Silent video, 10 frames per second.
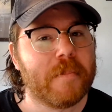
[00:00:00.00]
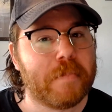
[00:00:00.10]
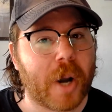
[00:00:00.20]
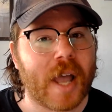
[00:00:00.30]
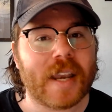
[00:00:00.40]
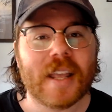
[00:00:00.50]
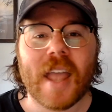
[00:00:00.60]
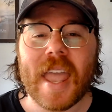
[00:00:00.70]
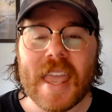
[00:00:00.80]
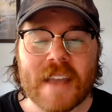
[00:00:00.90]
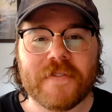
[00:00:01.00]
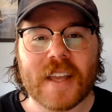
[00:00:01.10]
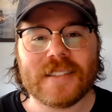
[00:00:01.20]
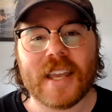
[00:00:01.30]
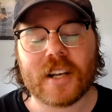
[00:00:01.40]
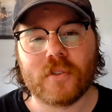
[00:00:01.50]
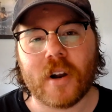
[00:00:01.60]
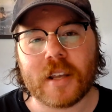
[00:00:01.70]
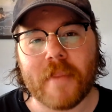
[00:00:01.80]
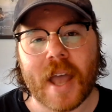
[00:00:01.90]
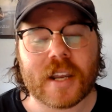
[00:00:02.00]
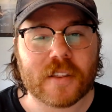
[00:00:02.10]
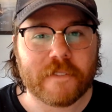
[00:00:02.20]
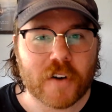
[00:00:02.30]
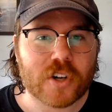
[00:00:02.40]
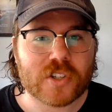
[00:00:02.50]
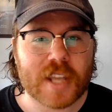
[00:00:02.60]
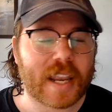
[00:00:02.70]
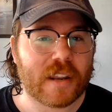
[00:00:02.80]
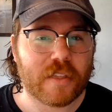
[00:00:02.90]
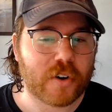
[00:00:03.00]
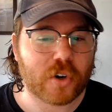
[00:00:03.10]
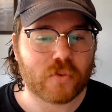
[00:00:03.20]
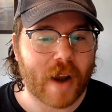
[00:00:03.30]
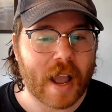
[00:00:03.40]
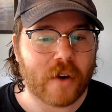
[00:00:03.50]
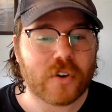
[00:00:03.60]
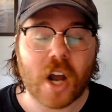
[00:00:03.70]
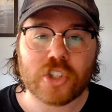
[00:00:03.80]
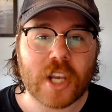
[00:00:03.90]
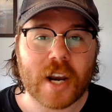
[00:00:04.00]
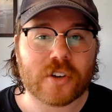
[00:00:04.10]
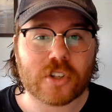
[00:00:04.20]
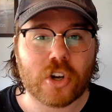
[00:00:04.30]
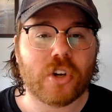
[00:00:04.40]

But if they take a running back in the first, second, third round, Najee Harris could